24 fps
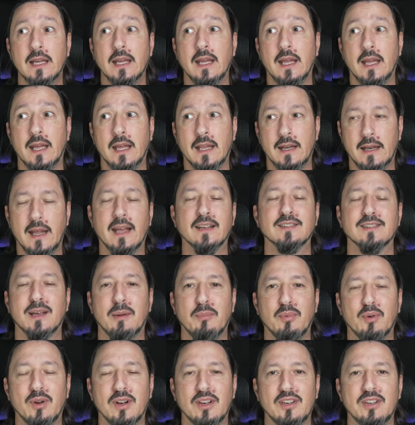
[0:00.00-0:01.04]
And as I
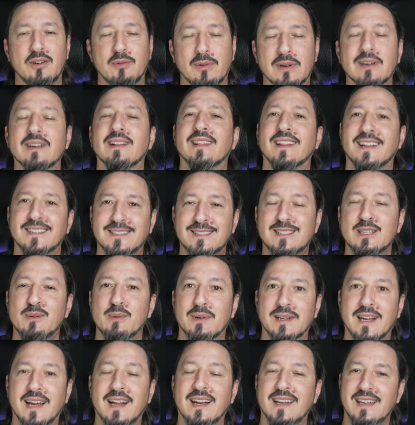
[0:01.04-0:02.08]
put it to her, let's see
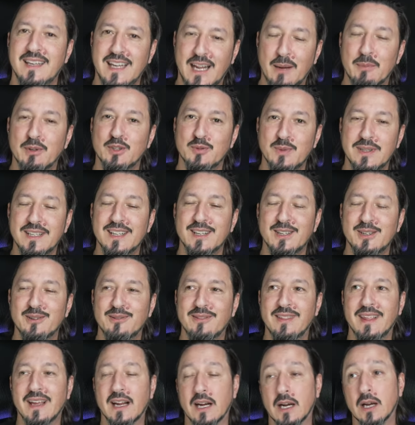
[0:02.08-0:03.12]
what kind of damage we can do
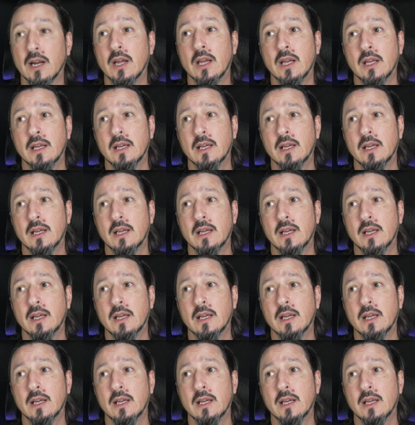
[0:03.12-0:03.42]
there.